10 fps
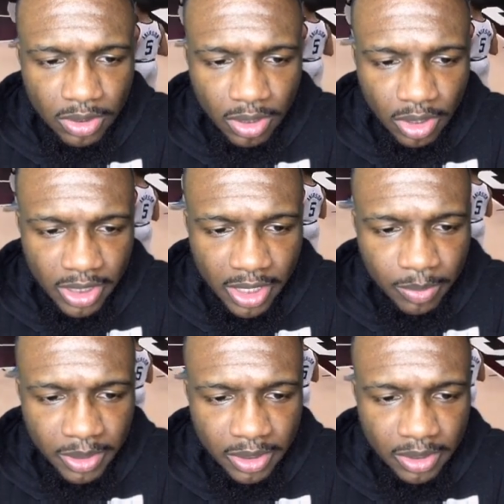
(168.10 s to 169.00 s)
Another
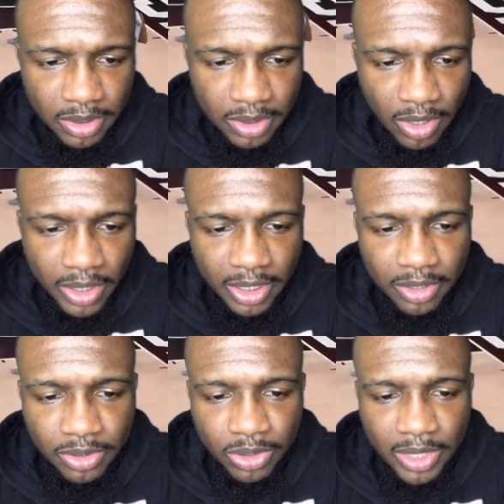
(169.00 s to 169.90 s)
one? Oh, I thought you were
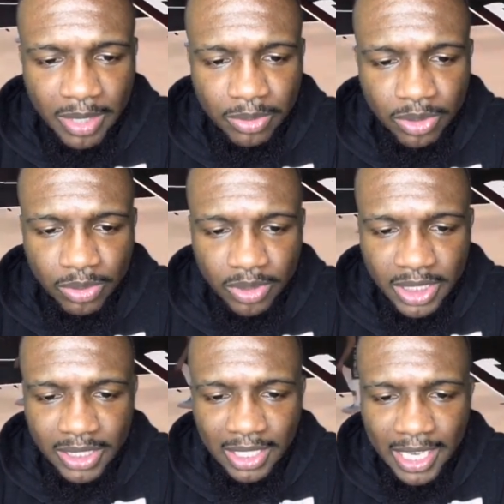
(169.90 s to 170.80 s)
going to shoot that one too.
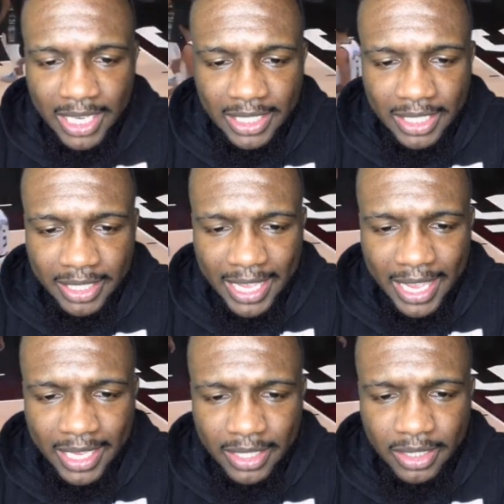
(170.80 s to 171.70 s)
Get to the lane then,
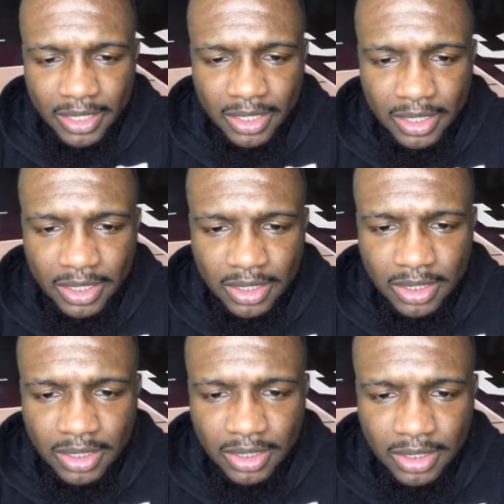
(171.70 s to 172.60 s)
Cat.
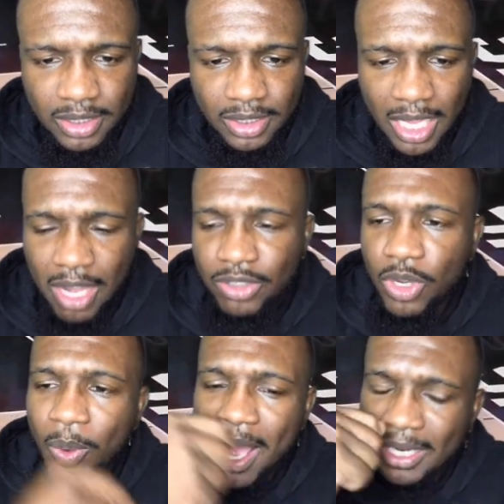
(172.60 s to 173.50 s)
I don't know
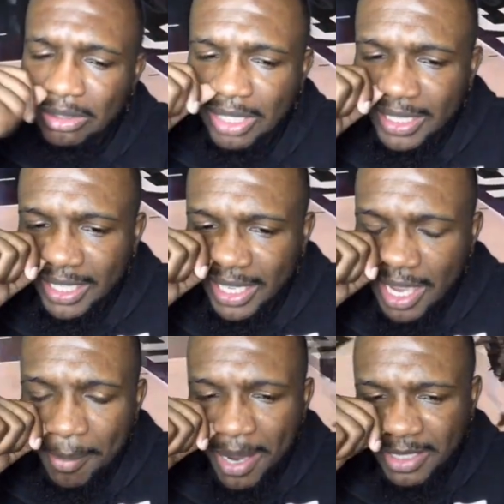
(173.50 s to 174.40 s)
why I don't like Cat.
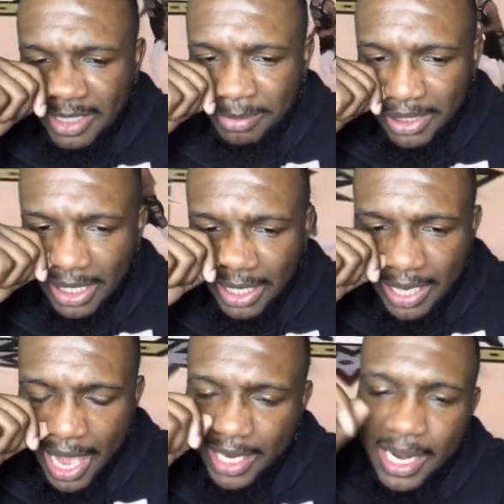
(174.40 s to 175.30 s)
I might just be lying.
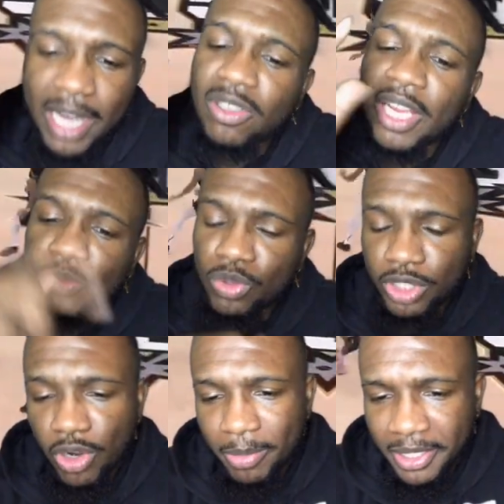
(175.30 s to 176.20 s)
I don't like Rudy
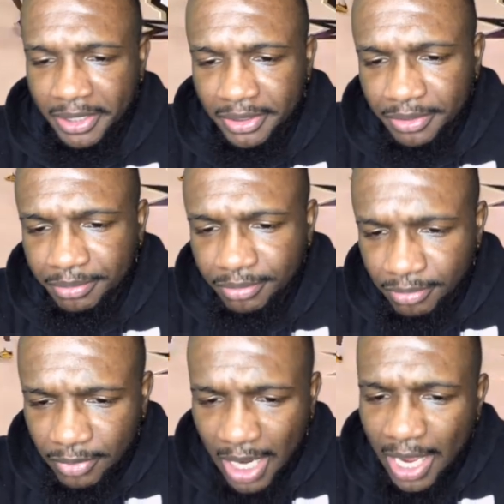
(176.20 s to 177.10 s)
Gobert.
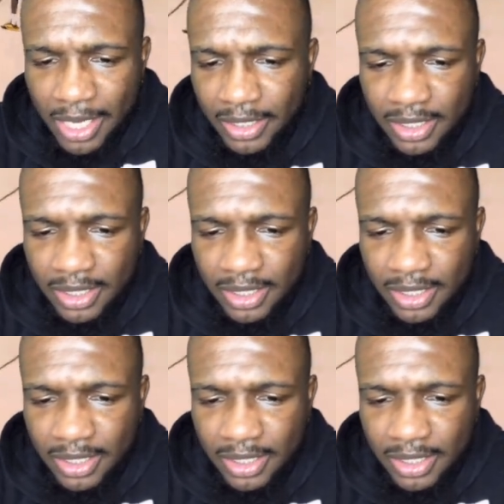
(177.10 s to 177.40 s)
I